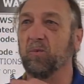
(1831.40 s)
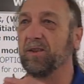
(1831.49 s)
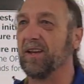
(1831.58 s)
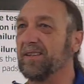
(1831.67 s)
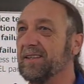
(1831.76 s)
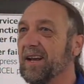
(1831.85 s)
with
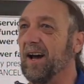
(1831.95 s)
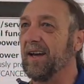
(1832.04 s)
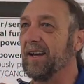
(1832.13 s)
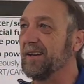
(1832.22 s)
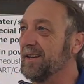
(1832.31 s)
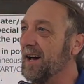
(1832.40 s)
a
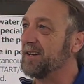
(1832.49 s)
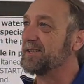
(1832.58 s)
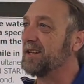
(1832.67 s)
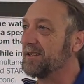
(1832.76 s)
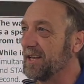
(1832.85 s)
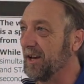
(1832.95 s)

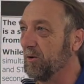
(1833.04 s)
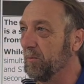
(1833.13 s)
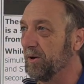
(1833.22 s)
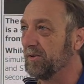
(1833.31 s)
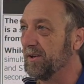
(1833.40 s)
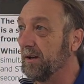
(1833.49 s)
diagnostic cycle
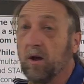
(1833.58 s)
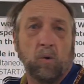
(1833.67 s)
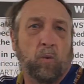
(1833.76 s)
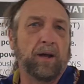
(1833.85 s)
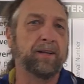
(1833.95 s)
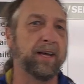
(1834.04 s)
built in.
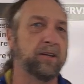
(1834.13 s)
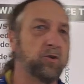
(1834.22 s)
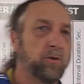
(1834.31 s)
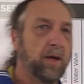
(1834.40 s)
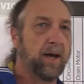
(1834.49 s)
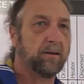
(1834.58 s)
Why did they do
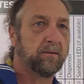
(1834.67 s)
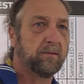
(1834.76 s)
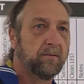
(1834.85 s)
that?